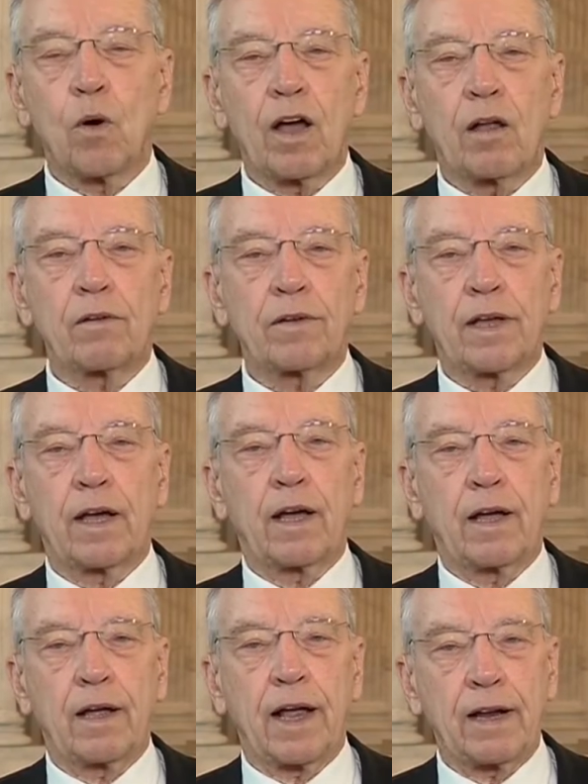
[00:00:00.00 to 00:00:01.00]
Well,
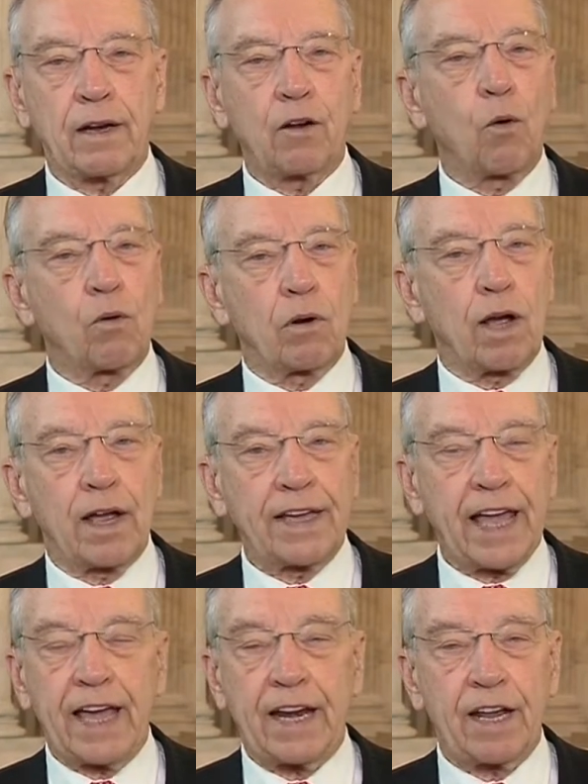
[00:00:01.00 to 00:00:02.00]
I
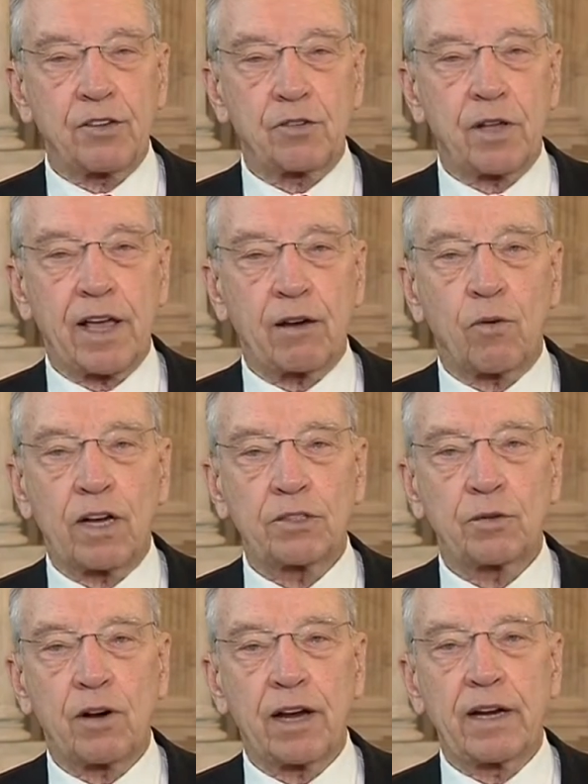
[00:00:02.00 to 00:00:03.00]
can't answer that
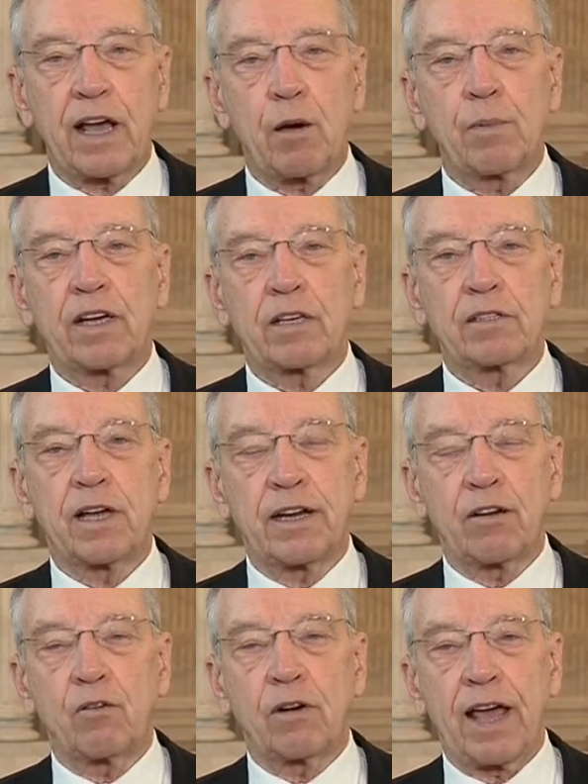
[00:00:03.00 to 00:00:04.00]
question right now because I
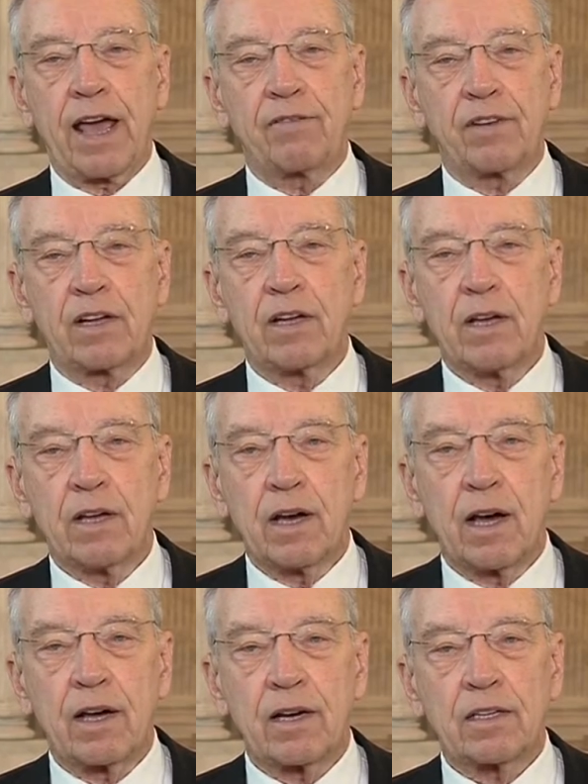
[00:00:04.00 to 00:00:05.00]
don't have
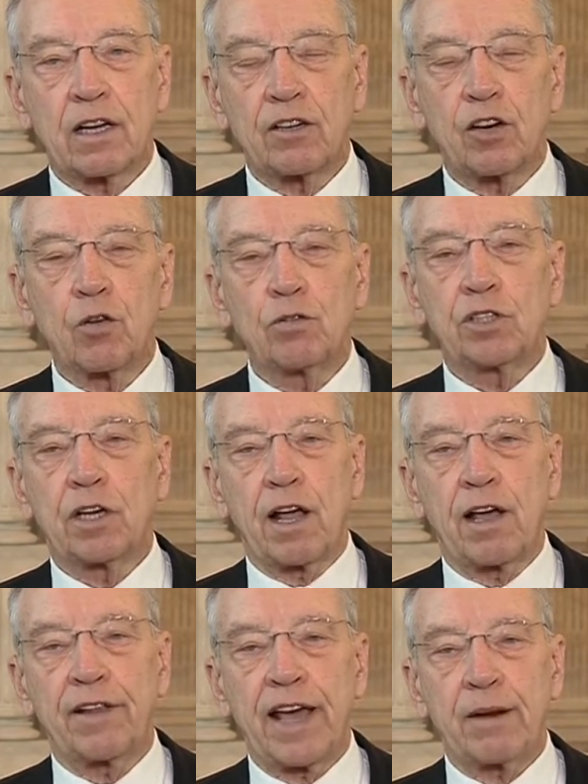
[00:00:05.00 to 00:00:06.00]
a conclusion
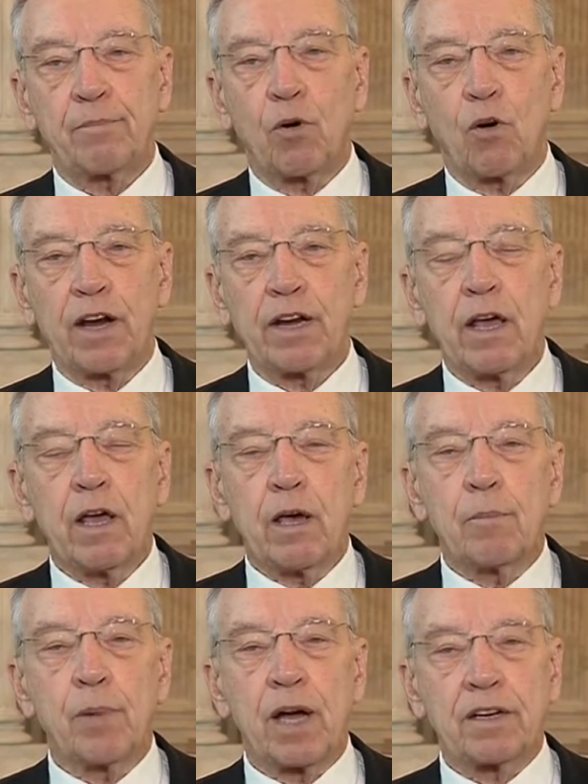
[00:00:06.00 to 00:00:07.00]
on that point.
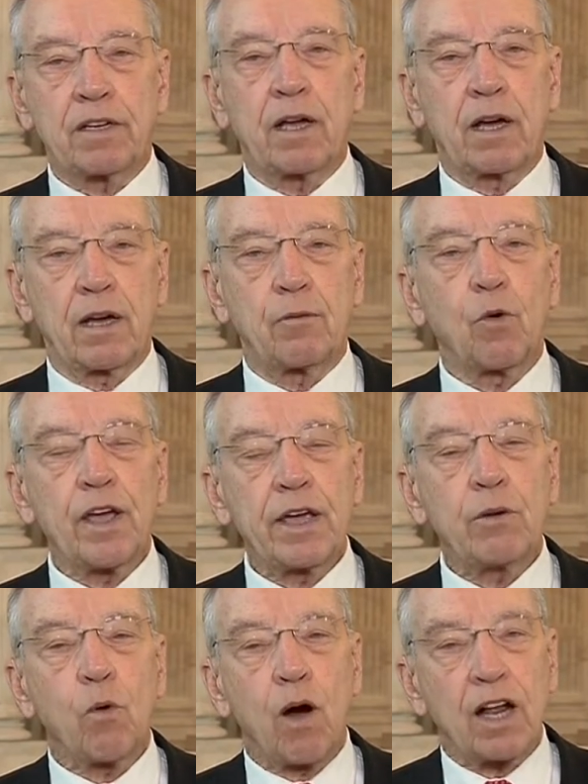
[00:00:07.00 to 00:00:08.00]
But
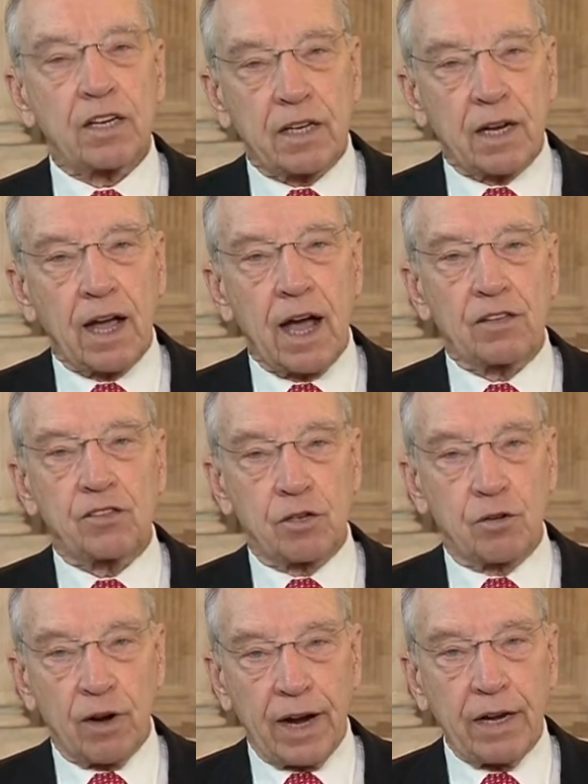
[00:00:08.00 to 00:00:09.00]
we want to
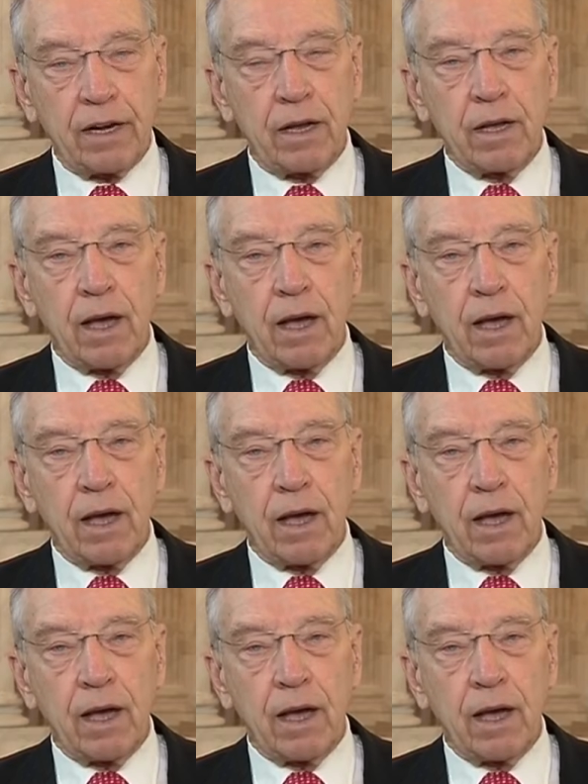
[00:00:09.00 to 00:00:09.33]
concentrate